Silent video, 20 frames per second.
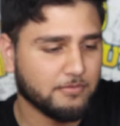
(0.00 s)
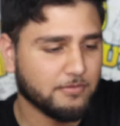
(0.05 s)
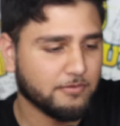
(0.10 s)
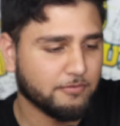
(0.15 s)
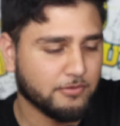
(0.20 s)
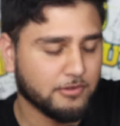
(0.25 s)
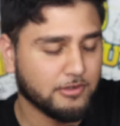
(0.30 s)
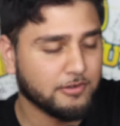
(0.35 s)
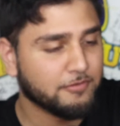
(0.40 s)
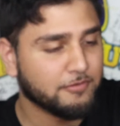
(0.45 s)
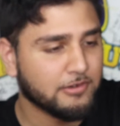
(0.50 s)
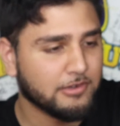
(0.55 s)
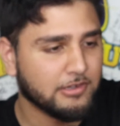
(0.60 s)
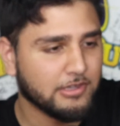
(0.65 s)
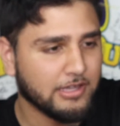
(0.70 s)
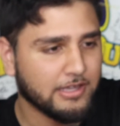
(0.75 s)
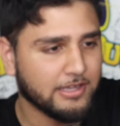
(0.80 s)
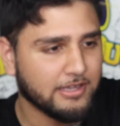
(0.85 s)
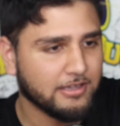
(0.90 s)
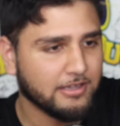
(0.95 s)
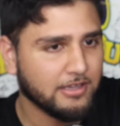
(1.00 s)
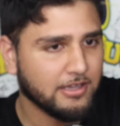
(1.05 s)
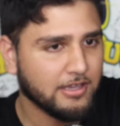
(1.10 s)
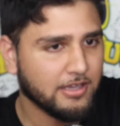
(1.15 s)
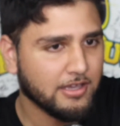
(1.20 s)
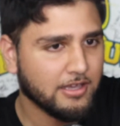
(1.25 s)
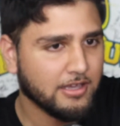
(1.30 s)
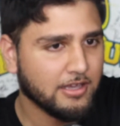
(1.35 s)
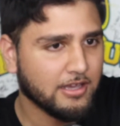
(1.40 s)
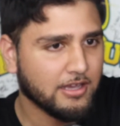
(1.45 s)
for real, like
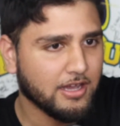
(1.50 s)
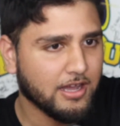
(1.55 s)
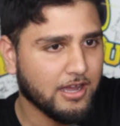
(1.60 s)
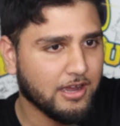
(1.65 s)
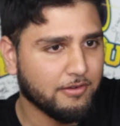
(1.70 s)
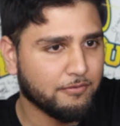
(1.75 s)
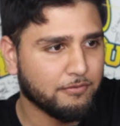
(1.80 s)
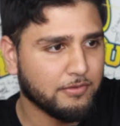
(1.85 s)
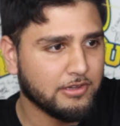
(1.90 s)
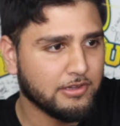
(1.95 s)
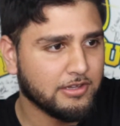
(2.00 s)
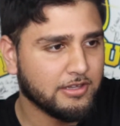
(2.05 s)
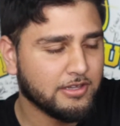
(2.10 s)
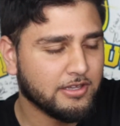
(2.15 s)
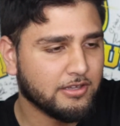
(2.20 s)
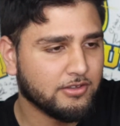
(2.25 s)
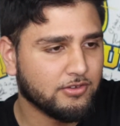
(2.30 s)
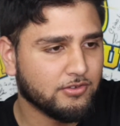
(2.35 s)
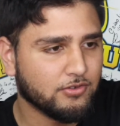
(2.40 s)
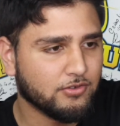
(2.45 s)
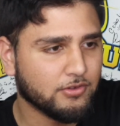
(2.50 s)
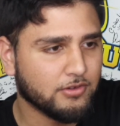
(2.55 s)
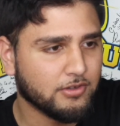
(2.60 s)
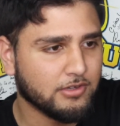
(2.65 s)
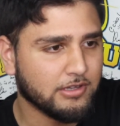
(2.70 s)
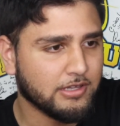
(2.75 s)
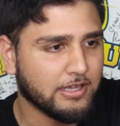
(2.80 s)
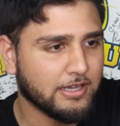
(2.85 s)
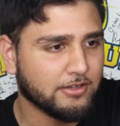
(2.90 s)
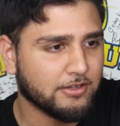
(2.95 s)
I really
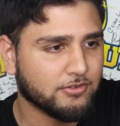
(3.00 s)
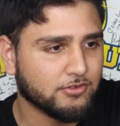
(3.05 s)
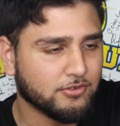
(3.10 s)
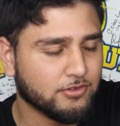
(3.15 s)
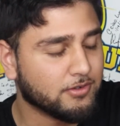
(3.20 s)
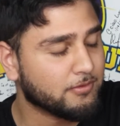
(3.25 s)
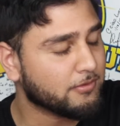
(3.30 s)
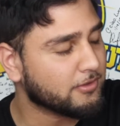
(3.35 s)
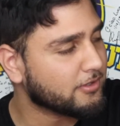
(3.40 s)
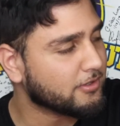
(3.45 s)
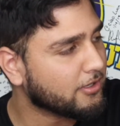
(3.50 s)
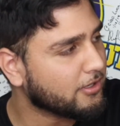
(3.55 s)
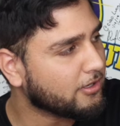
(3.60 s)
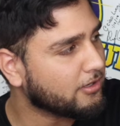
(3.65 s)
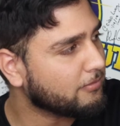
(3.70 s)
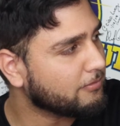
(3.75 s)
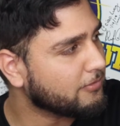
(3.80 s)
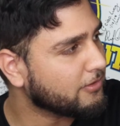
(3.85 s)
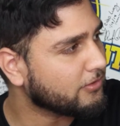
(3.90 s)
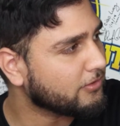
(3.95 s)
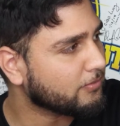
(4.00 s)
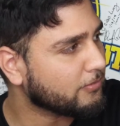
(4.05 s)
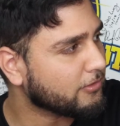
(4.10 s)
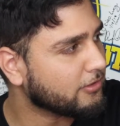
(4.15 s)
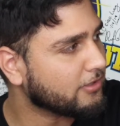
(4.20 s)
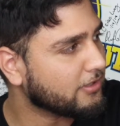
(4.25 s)
enjoy like shooting with the homies more